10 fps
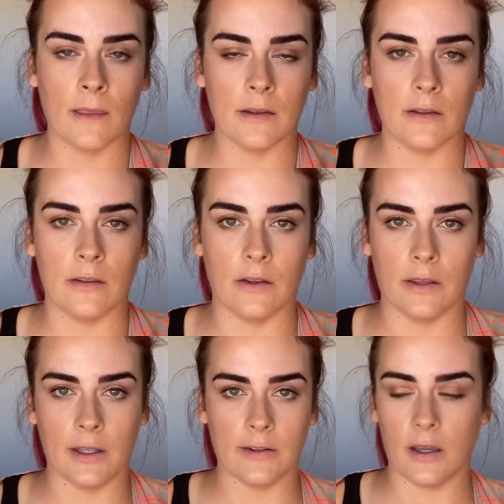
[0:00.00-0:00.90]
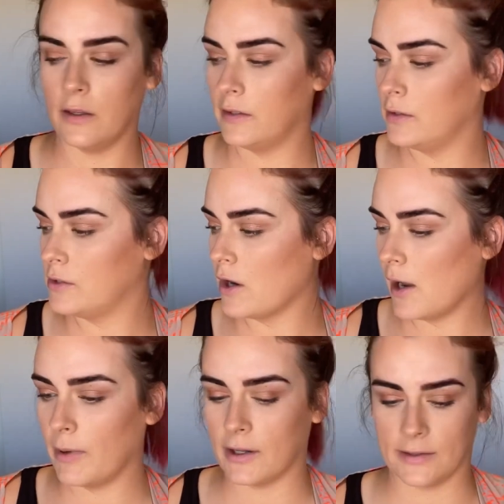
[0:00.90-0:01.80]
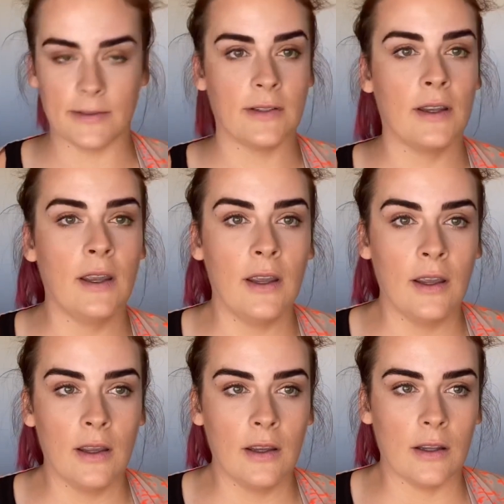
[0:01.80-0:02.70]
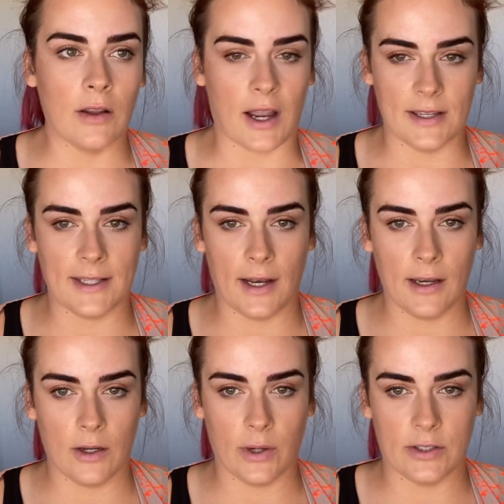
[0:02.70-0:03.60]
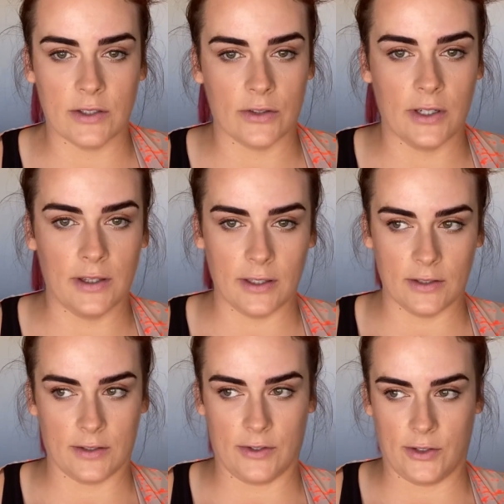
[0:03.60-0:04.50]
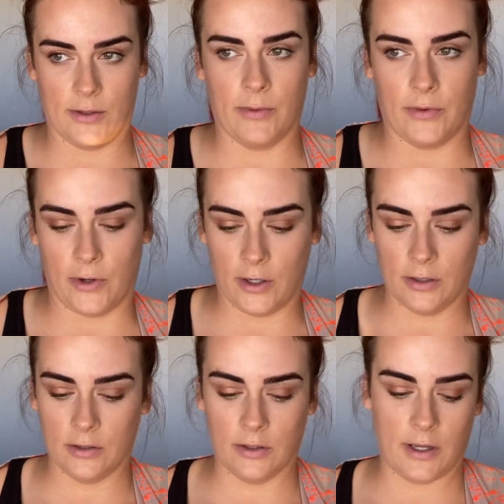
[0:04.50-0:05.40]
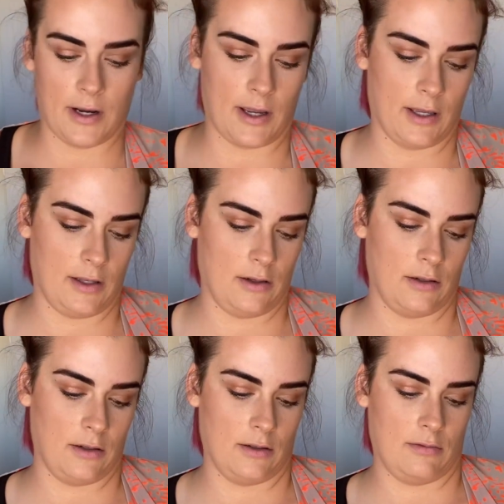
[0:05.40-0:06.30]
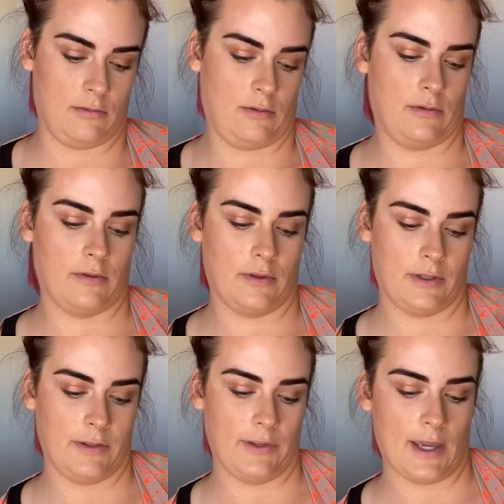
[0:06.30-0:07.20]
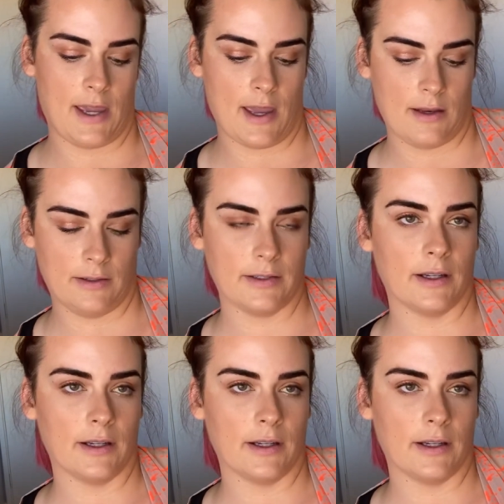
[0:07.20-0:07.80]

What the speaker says: So that's how you tint your eyebrows. Like I said, any questions or anything, just shoot them through and I can give you a hand.